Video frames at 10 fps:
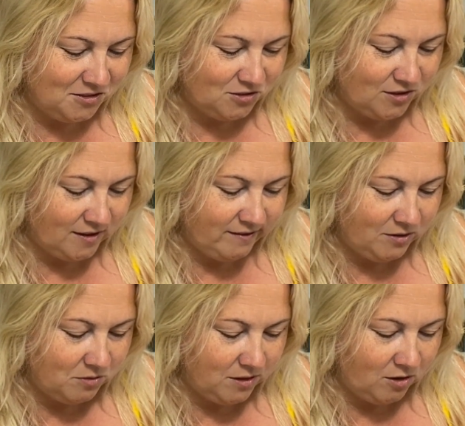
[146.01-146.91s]
I'm just trying to
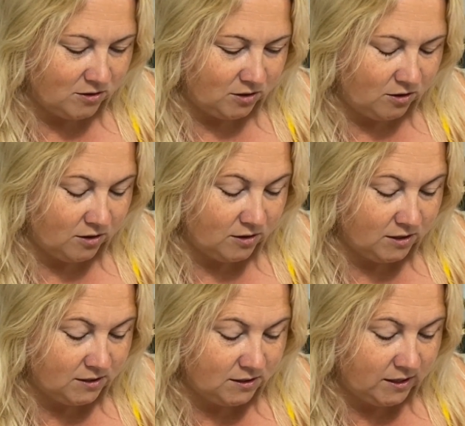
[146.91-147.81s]
read what they are. So they're
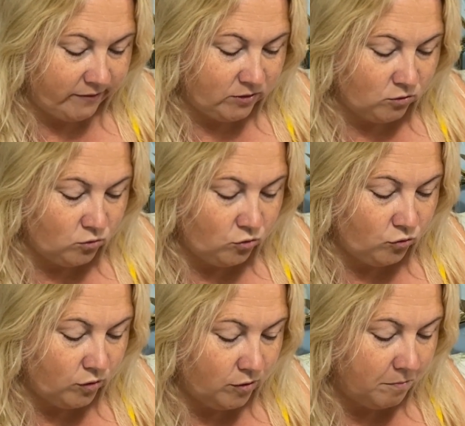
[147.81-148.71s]
the
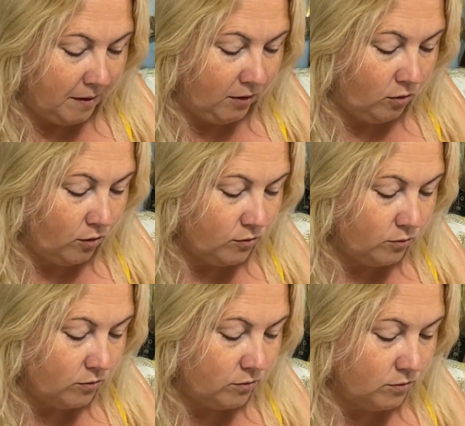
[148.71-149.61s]
700
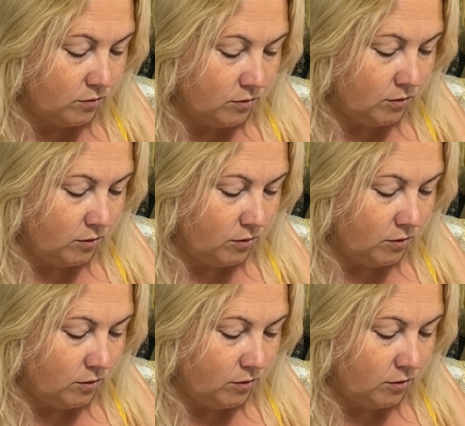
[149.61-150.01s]
megahertz ones.